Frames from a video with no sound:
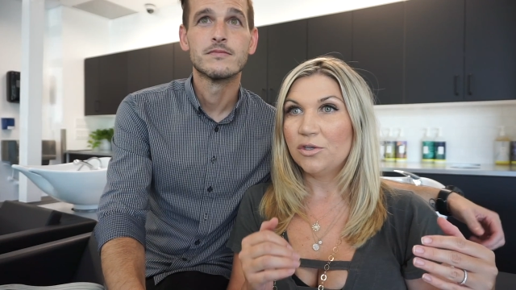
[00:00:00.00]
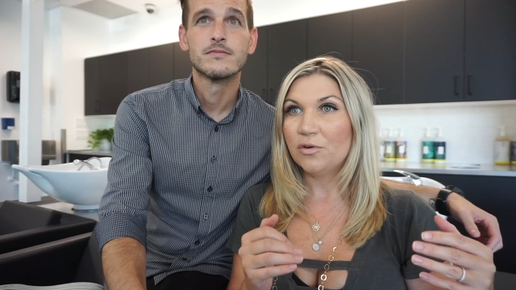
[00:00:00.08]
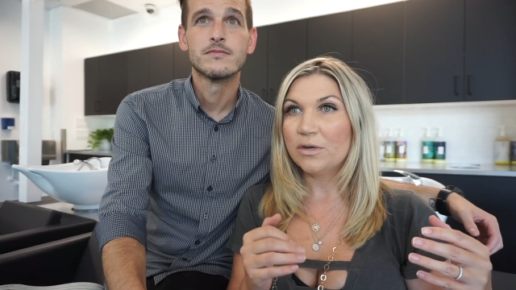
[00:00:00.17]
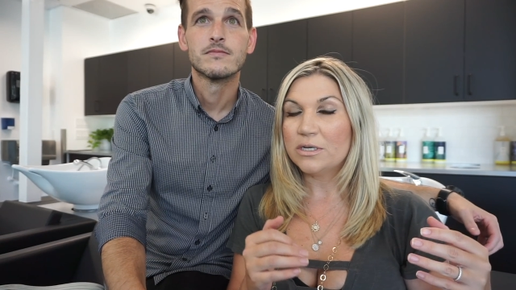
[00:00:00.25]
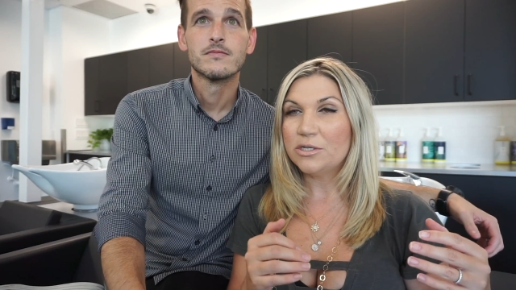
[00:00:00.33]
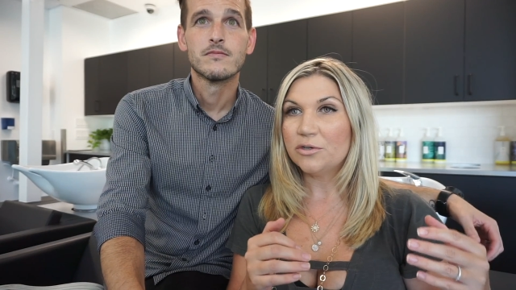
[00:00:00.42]

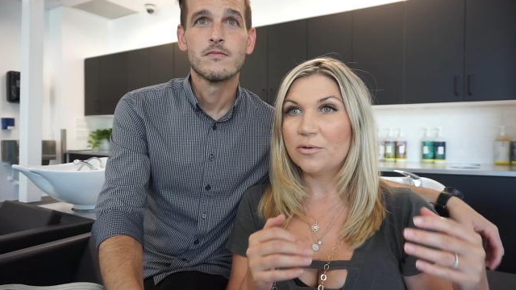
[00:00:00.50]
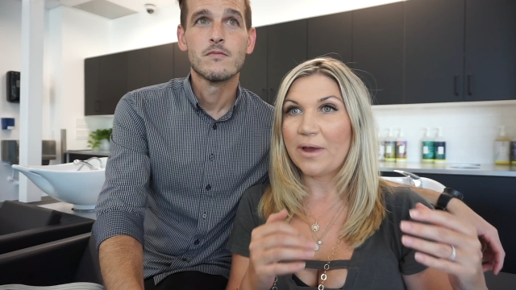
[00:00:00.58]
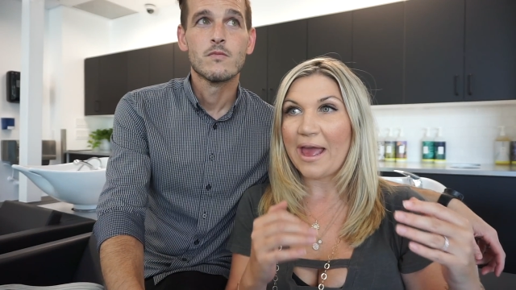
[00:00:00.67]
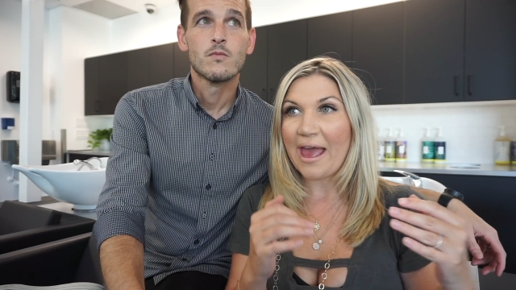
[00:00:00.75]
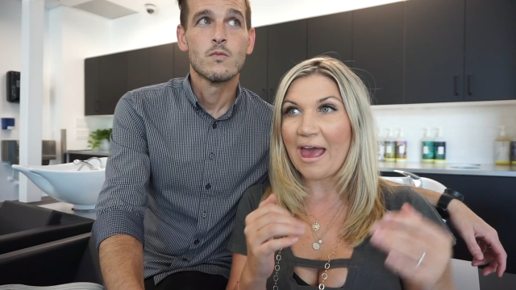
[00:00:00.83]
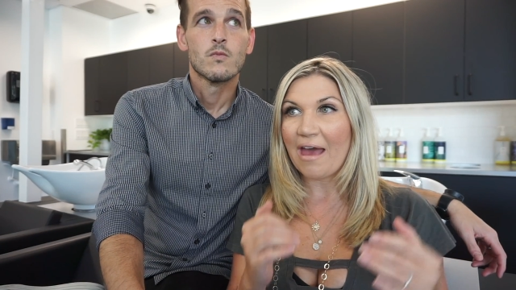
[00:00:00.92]
Speaker 1: you can do
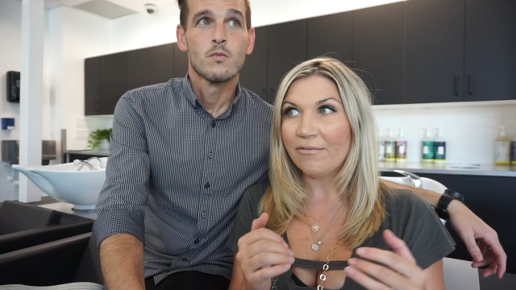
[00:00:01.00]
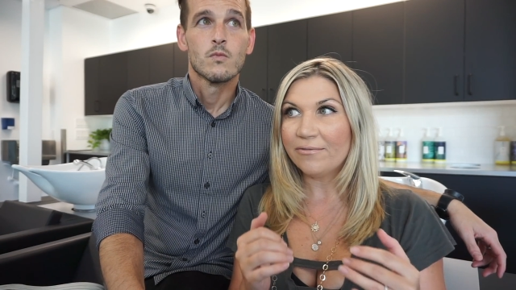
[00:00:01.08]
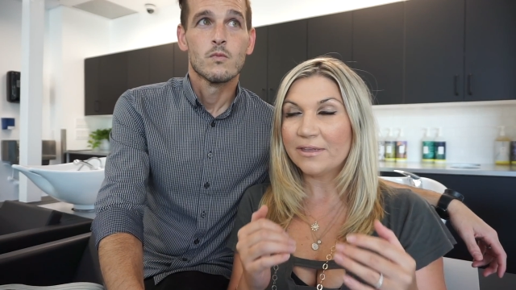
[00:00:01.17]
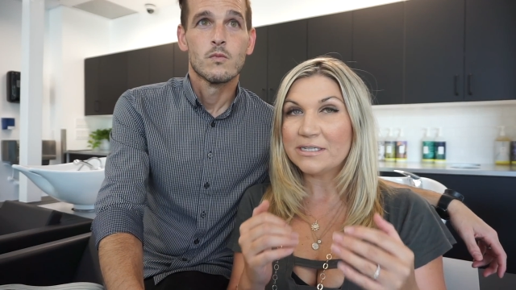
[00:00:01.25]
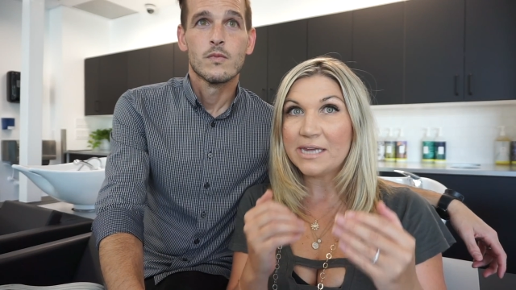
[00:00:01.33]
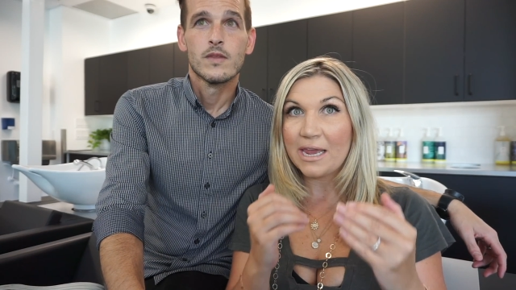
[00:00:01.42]

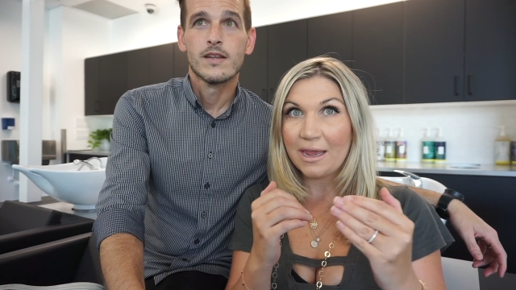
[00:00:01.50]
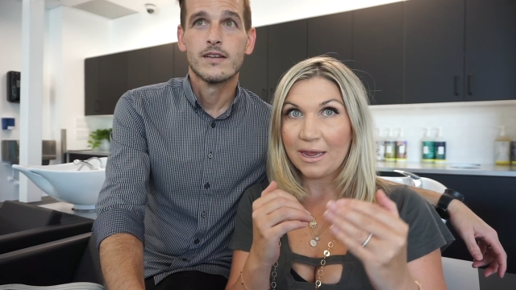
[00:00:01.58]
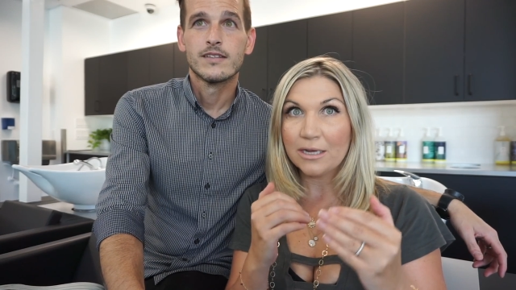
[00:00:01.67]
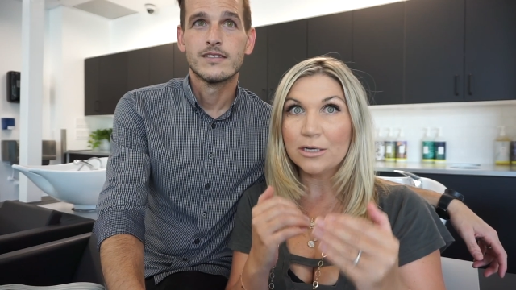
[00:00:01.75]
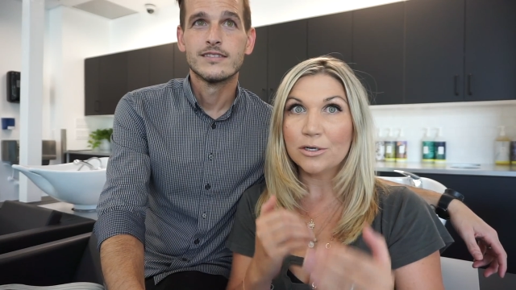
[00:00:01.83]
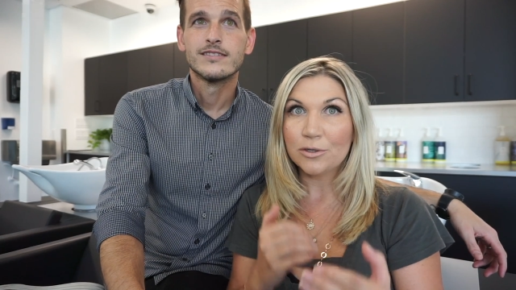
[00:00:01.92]
half the
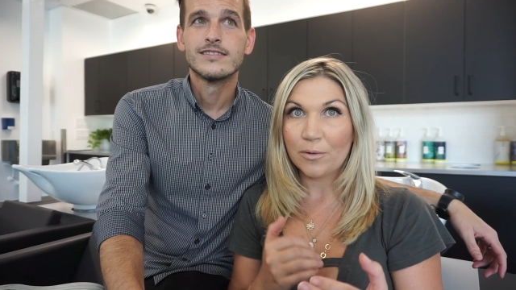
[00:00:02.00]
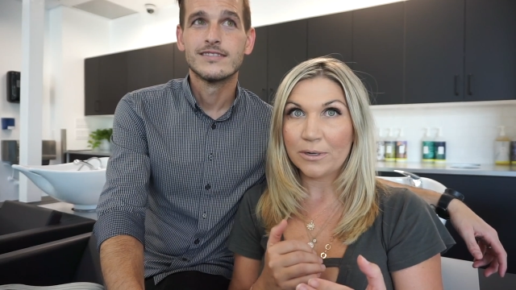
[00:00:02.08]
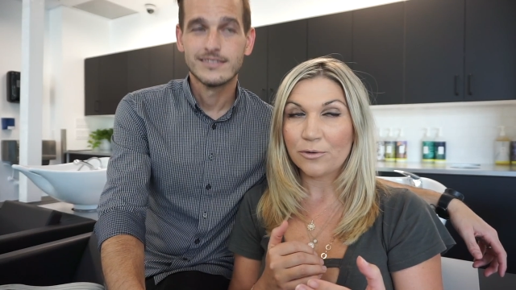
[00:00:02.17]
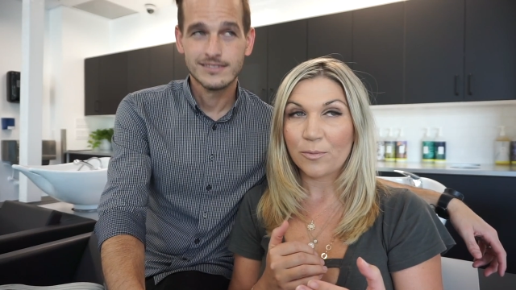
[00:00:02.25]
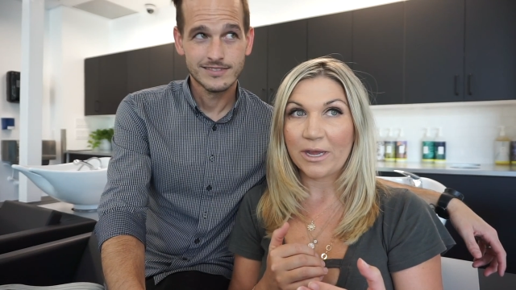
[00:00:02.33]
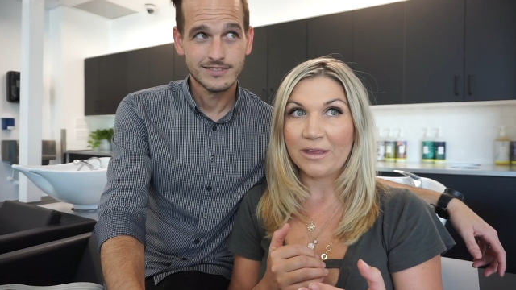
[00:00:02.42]
day
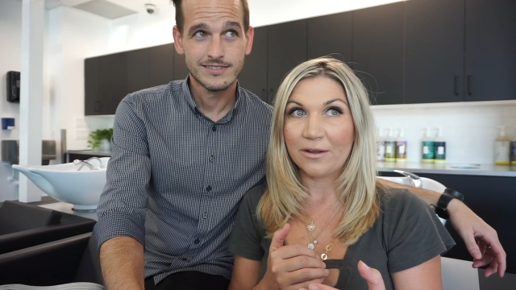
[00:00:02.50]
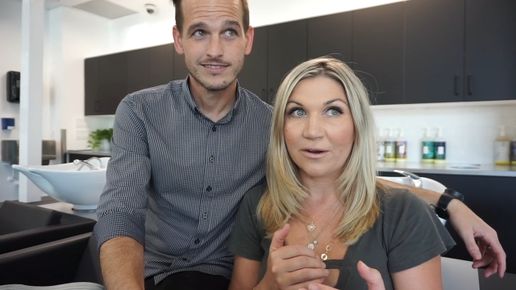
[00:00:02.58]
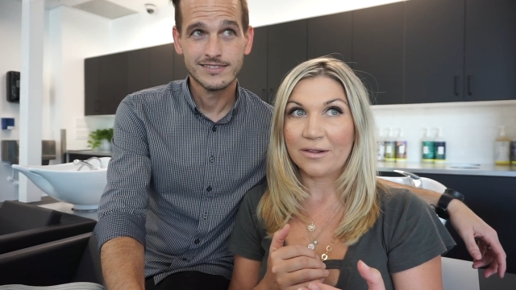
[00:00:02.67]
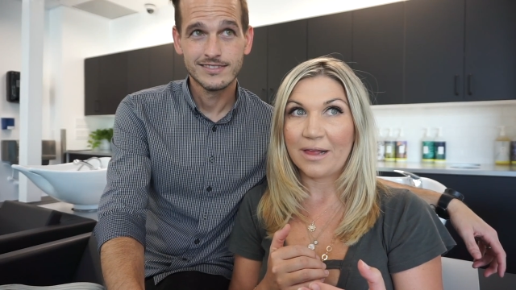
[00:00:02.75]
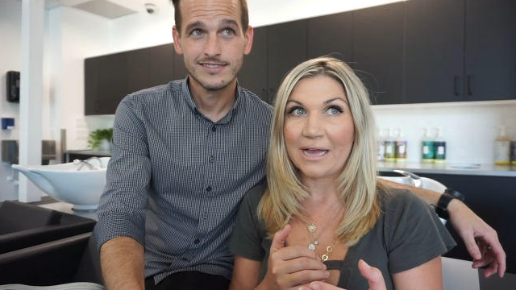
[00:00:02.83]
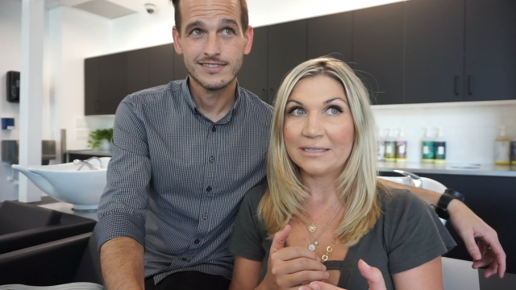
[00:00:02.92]
going to regular
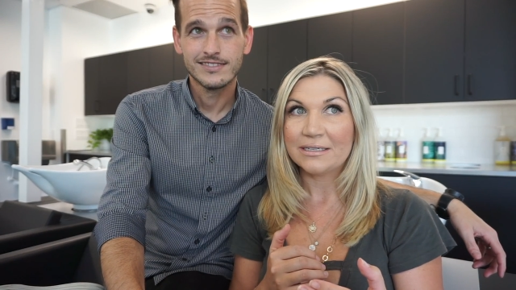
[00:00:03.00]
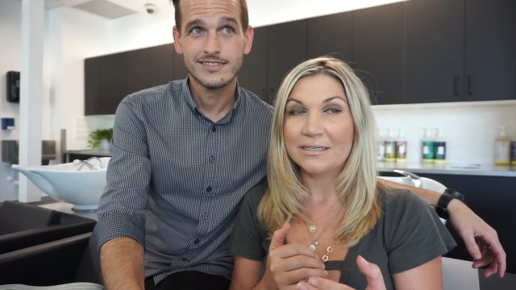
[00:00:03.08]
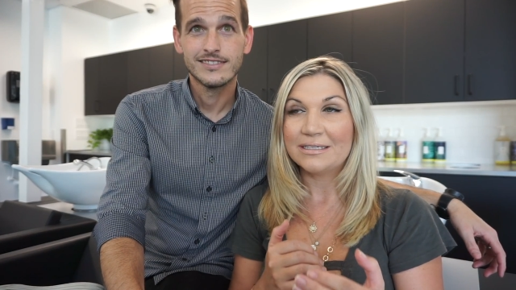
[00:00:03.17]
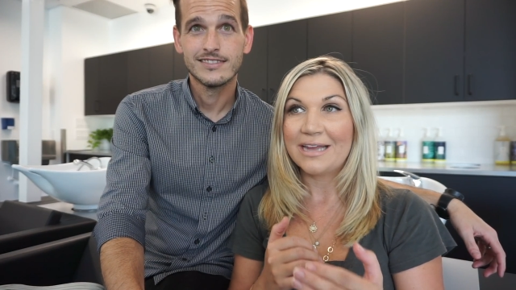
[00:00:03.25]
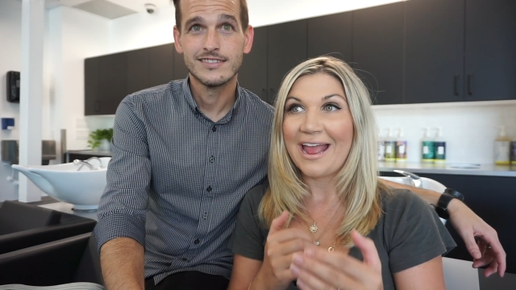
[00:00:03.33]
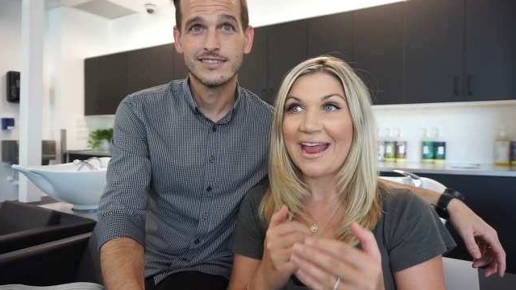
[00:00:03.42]

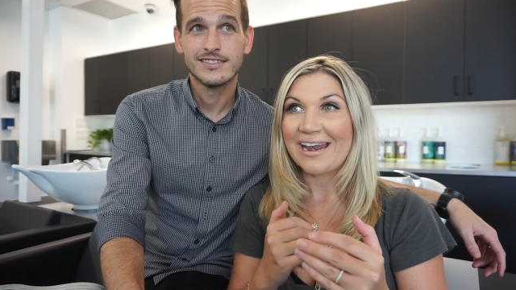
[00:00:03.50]
classes